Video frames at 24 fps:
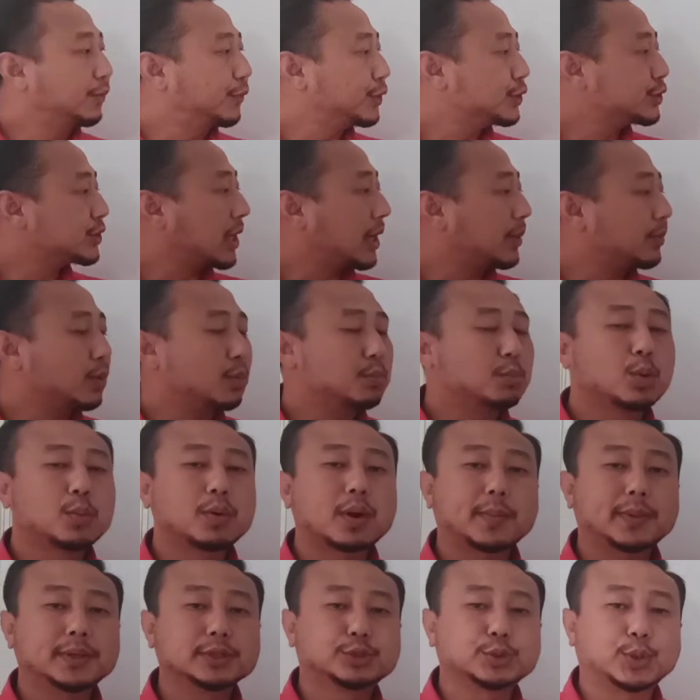first type of
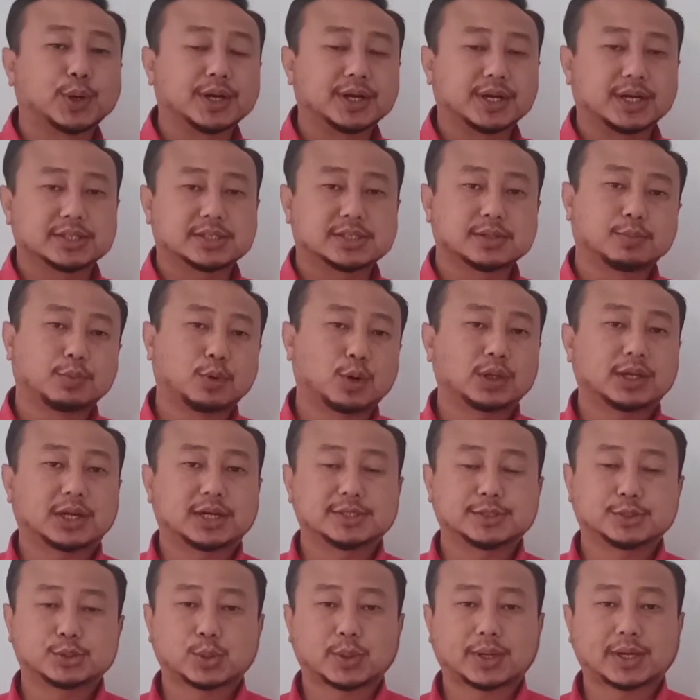movable joint is the ball
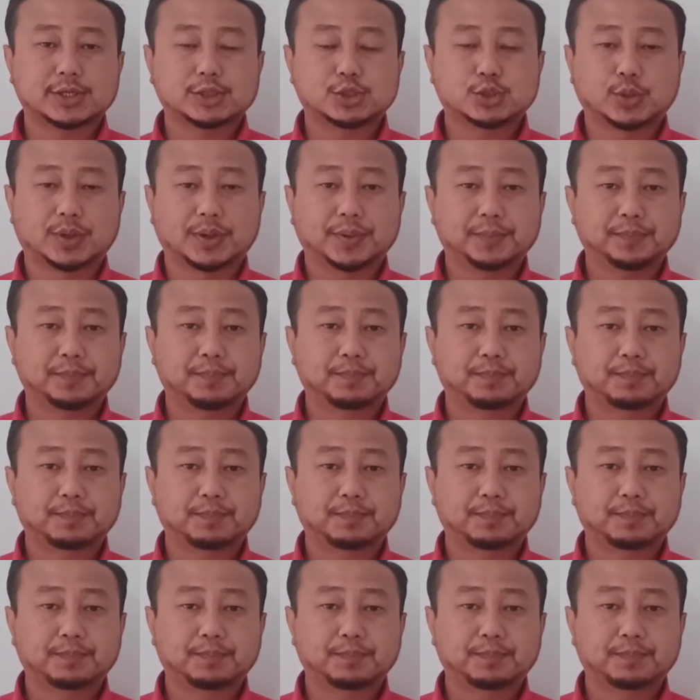and socket joint.